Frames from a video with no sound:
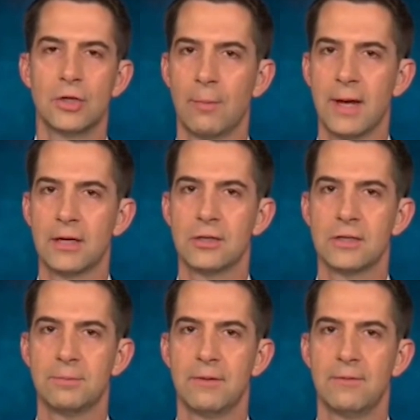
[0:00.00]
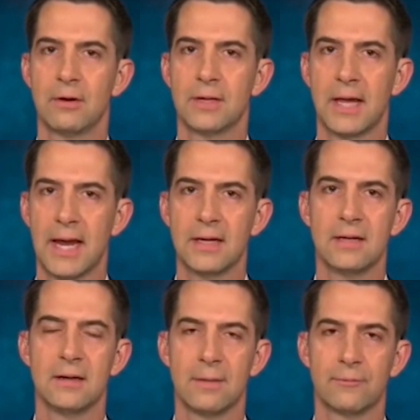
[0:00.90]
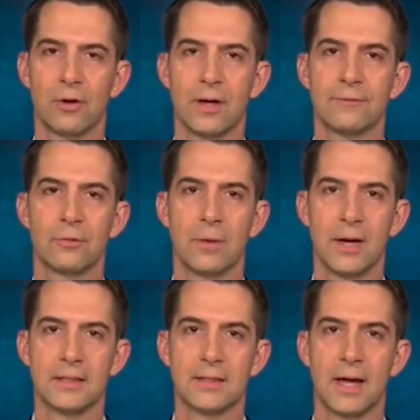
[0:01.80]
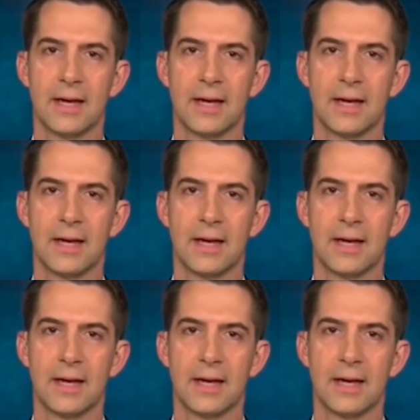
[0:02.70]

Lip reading: Joe Manchin has been very candid and upfront for months.